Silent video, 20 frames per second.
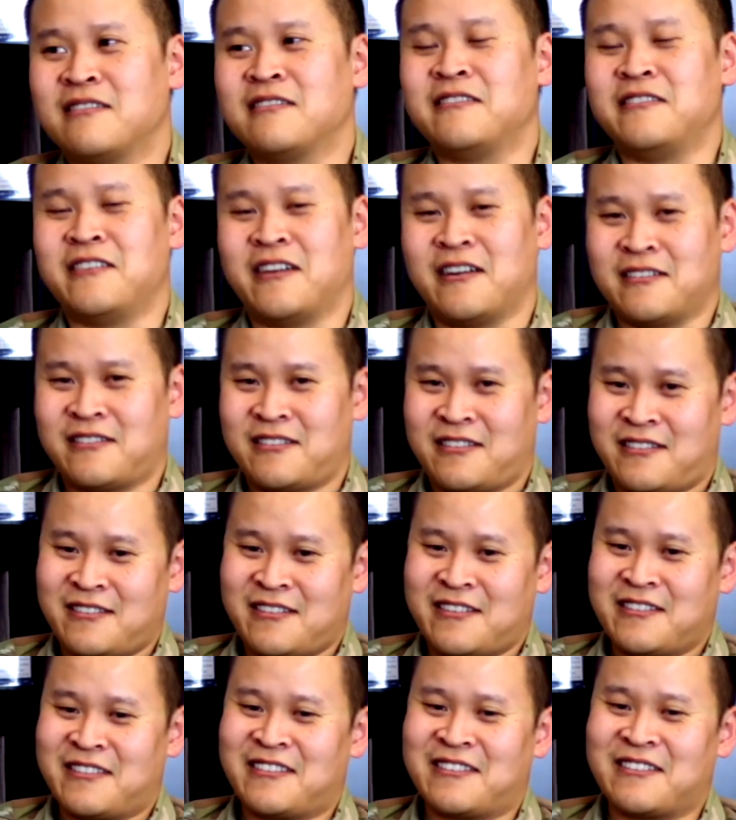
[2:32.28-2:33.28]
Yes,
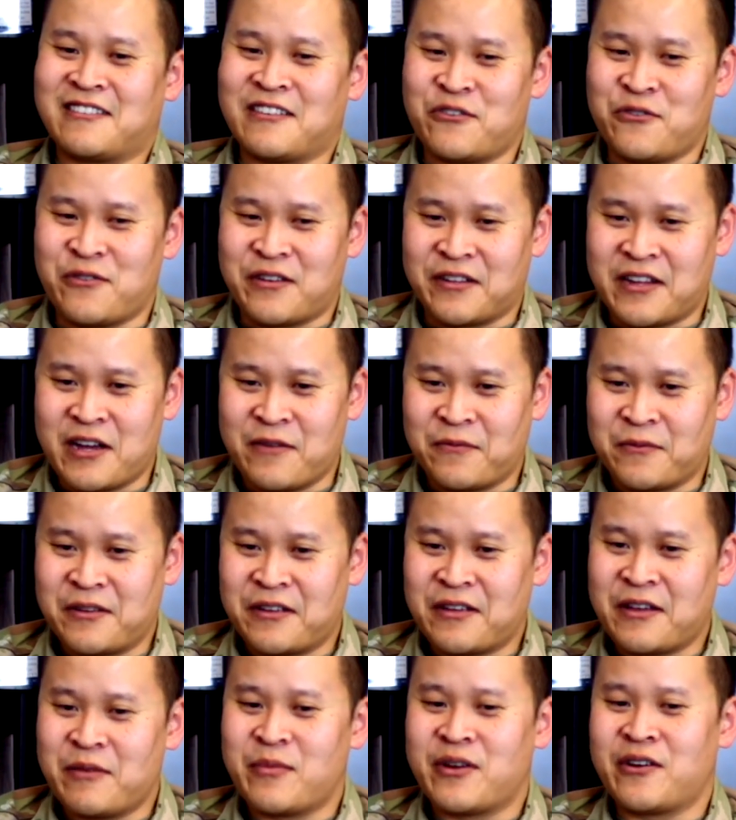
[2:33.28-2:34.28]
you can
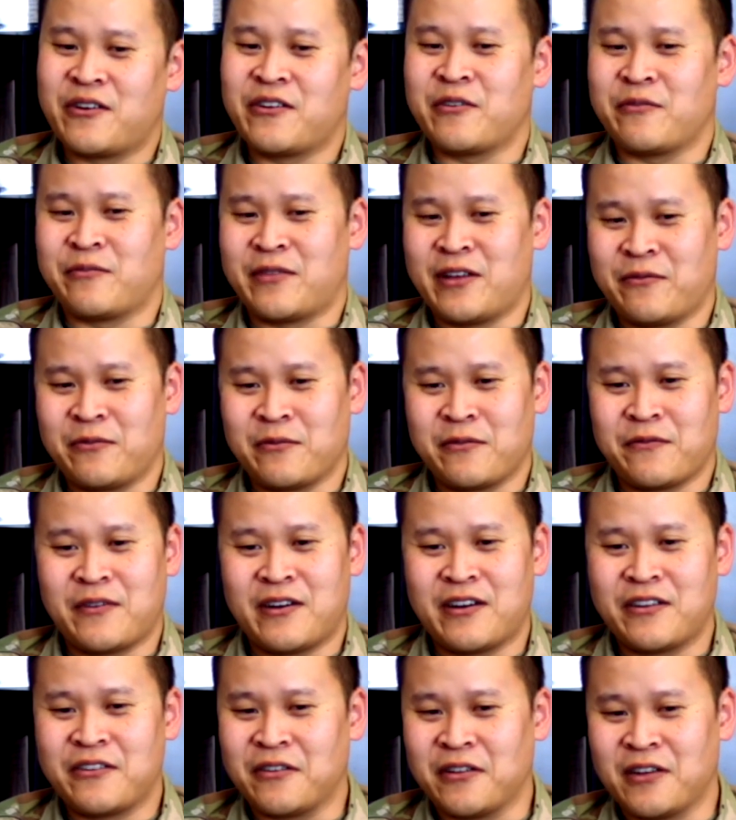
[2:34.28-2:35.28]
definitely get married. You can definitely
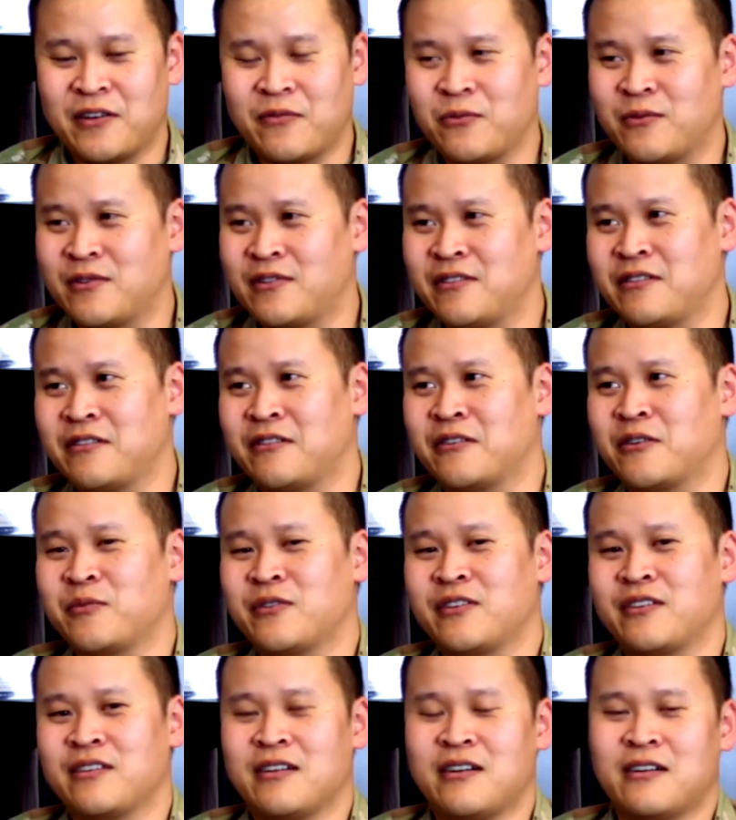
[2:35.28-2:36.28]
find your loved one in the
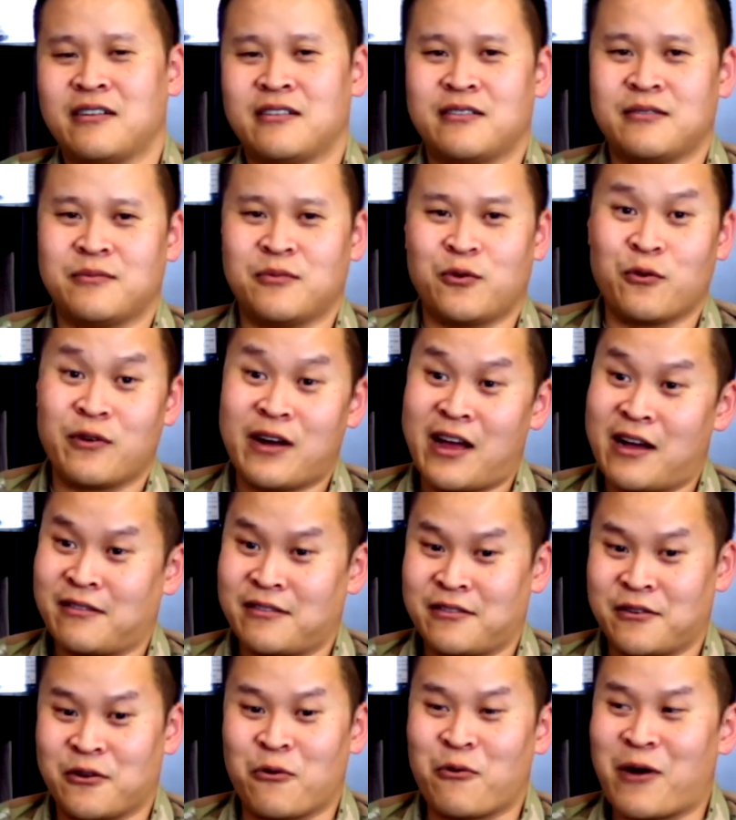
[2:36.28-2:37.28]
army, or
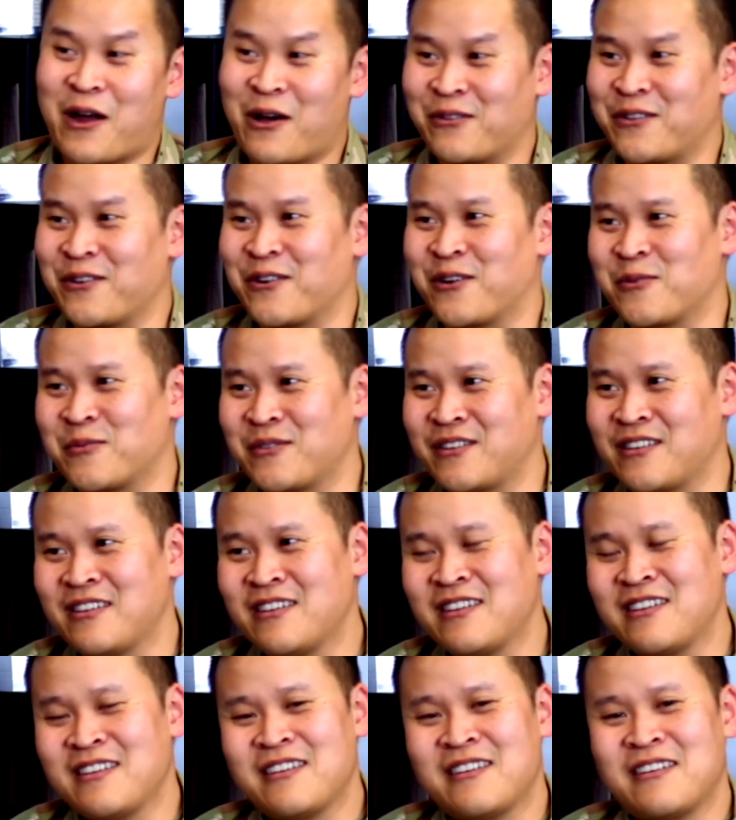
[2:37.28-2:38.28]
around the army.
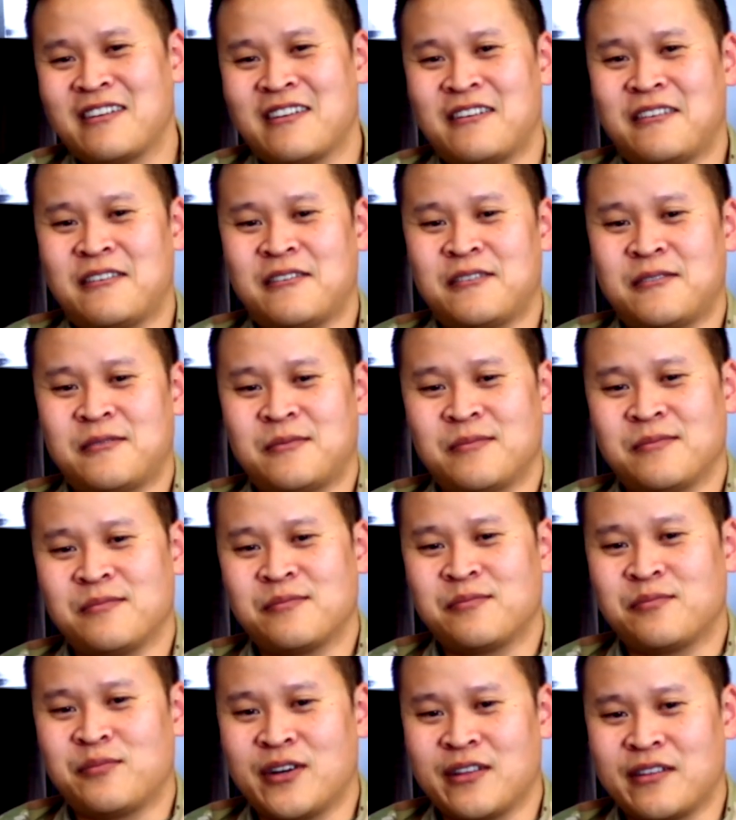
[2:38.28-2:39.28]

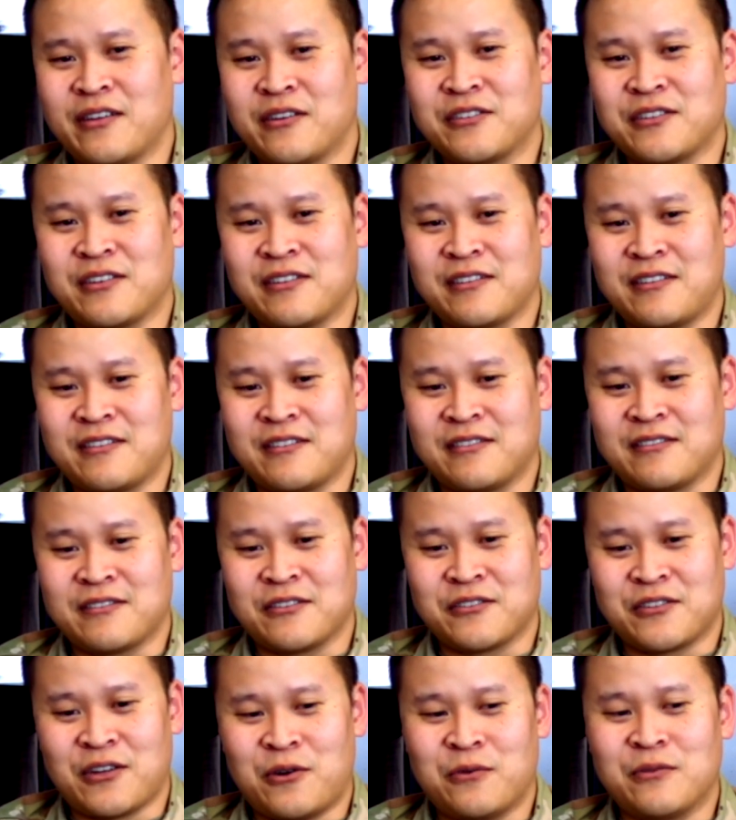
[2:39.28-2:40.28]
But
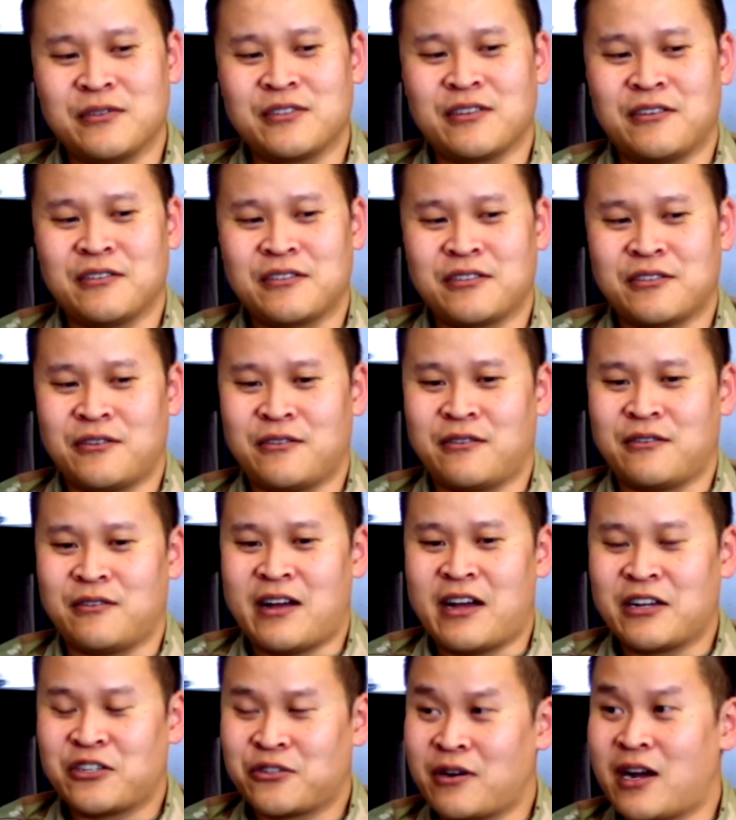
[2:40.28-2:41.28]
there's always also
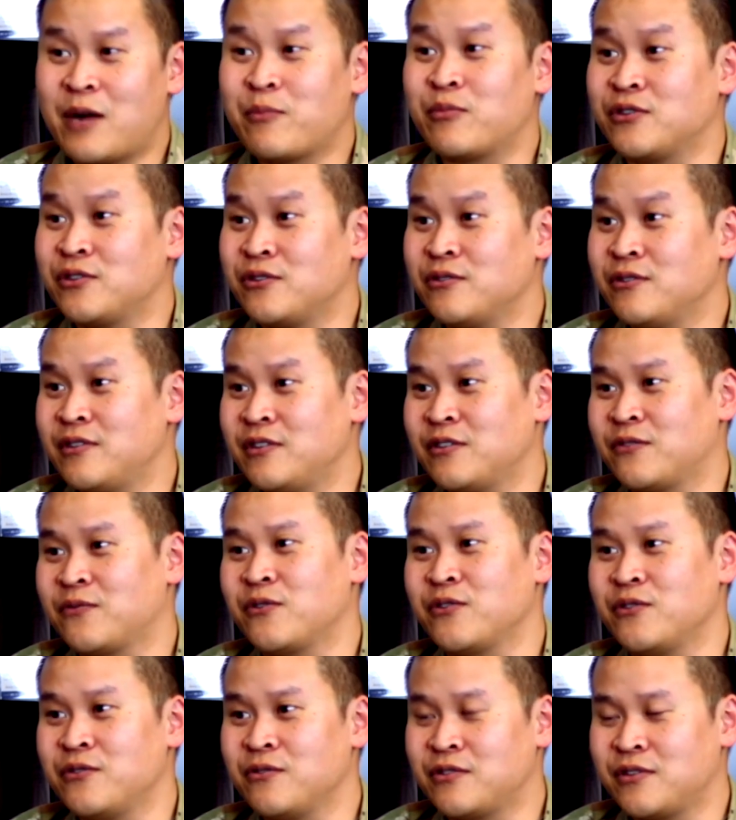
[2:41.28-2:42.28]
extra opportunities
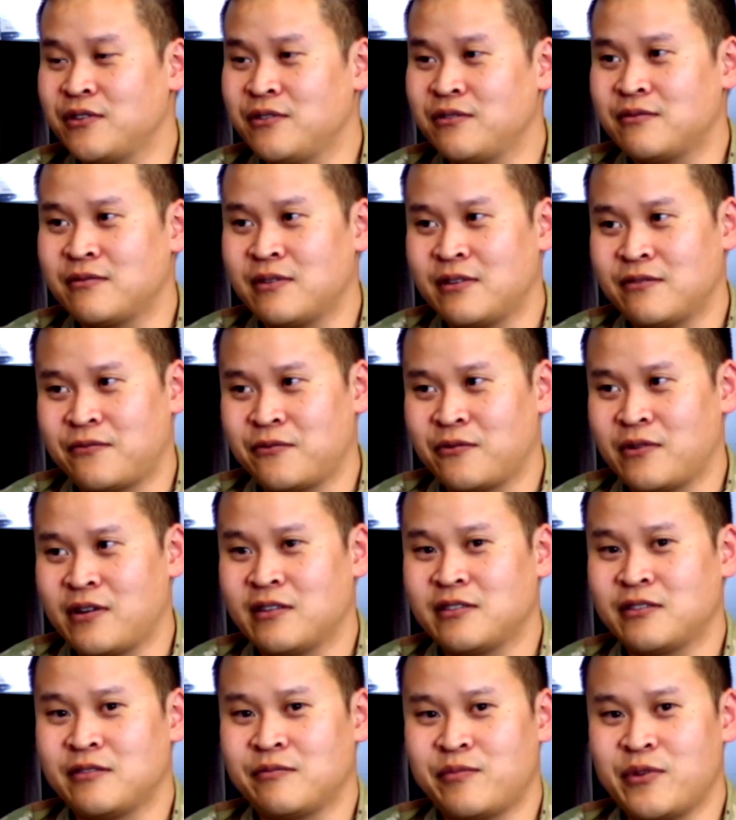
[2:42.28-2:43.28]
for you too,
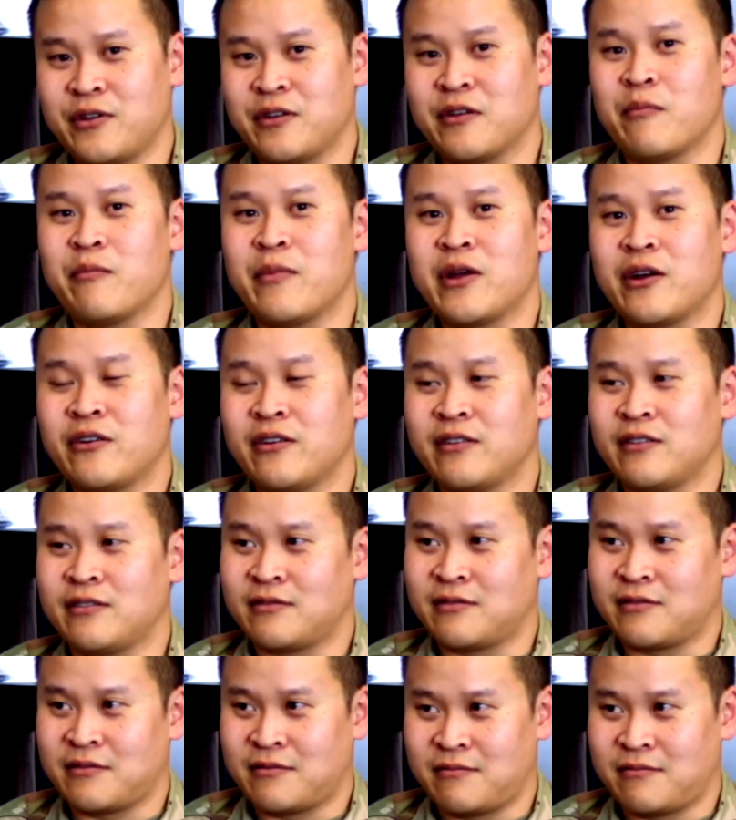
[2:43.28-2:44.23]
as being a married